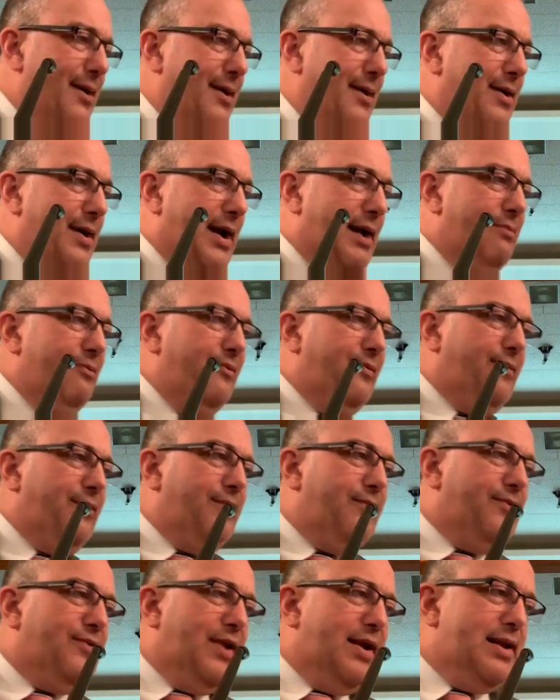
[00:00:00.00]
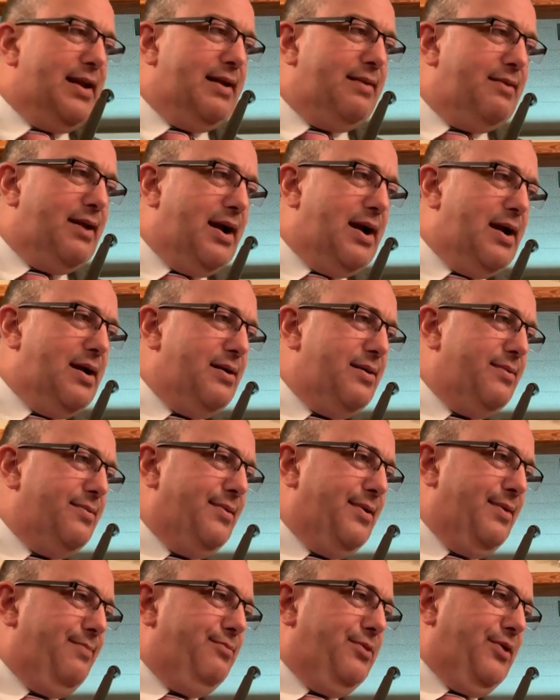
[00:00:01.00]
I was sitting
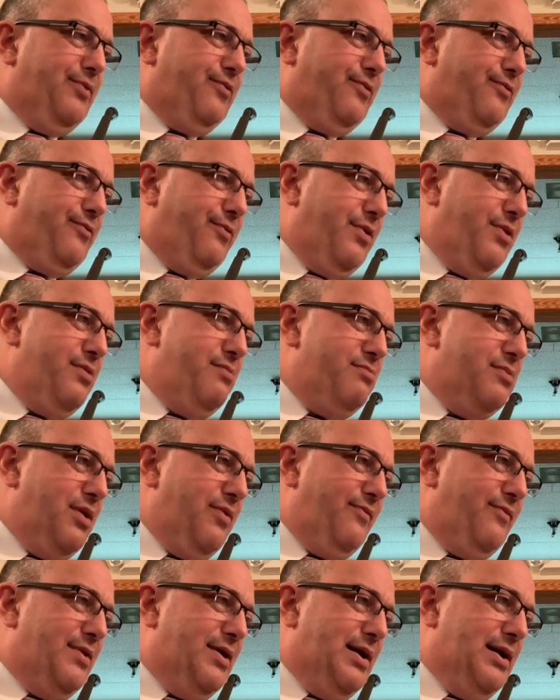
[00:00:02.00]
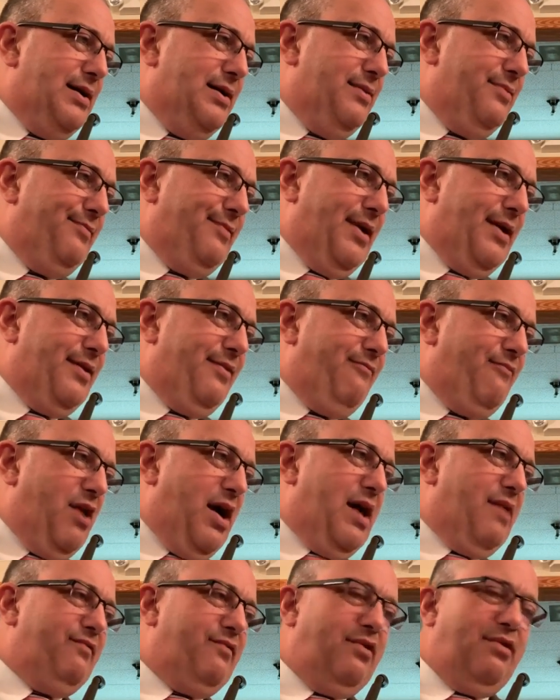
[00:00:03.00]
there in Mother's room the other day
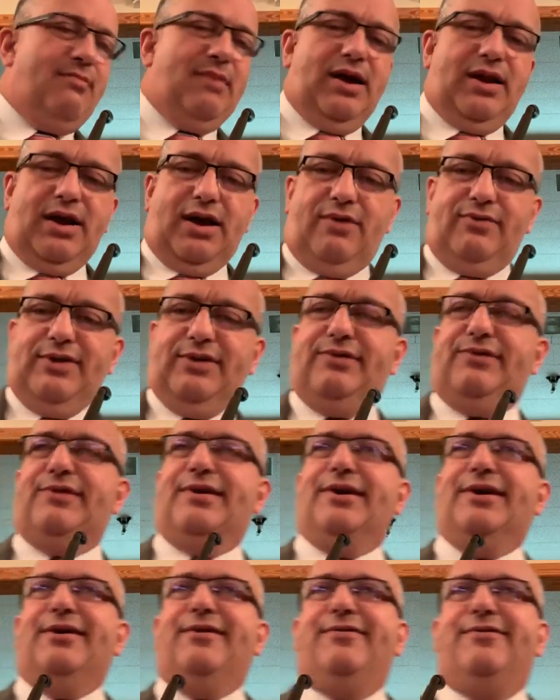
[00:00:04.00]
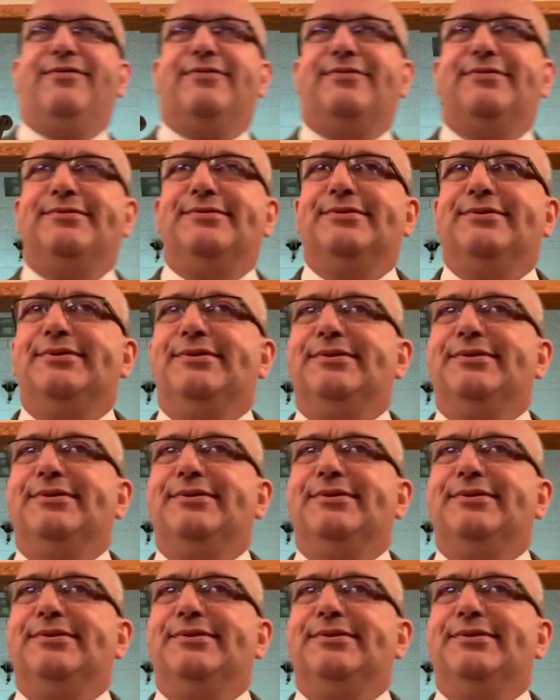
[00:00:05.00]
telling Roger about all this stuff.